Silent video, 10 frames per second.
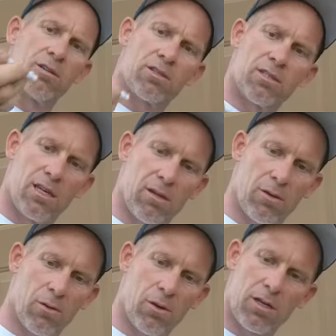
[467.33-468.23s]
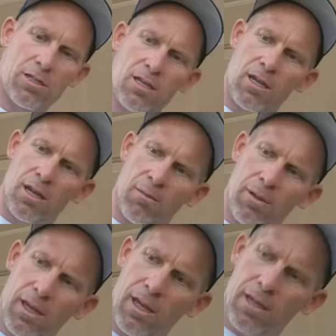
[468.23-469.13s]
you'll see the orange
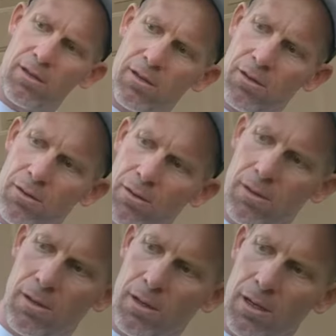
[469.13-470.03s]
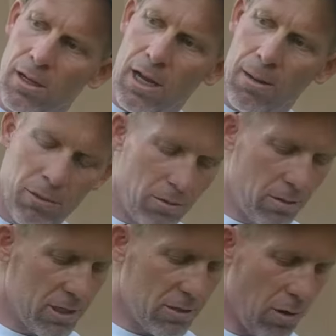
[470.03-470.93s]
begin to come through
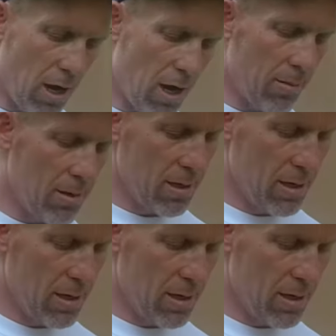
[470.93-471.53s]
the swab.